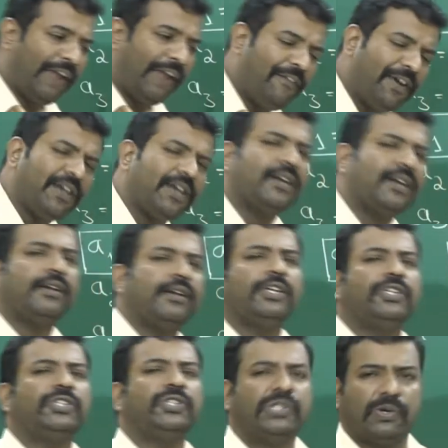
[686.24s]

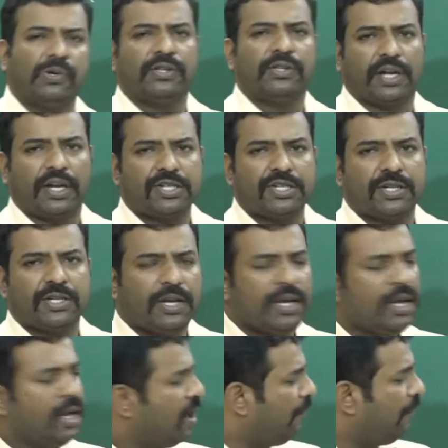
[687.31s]
evidently show that
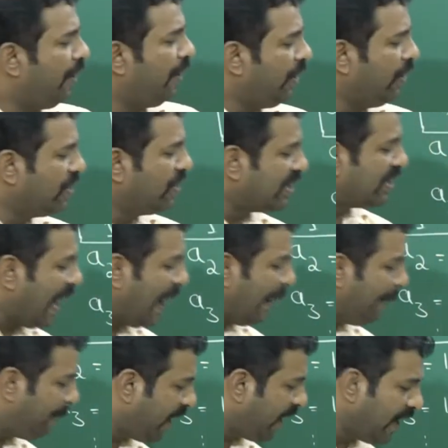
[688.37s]
when you
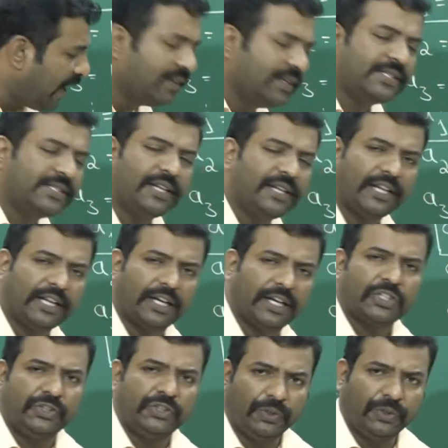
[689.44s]
apply this
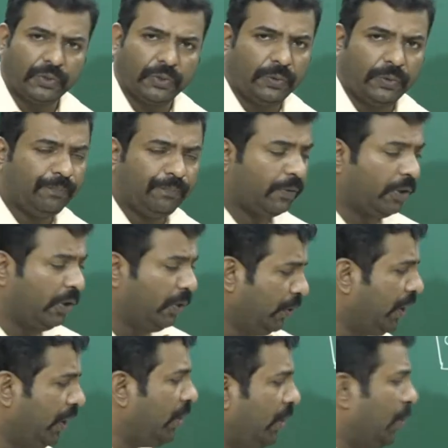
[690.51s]
recursive rule,
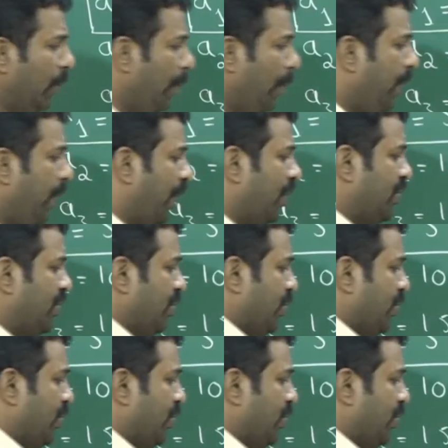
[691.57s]
you need to make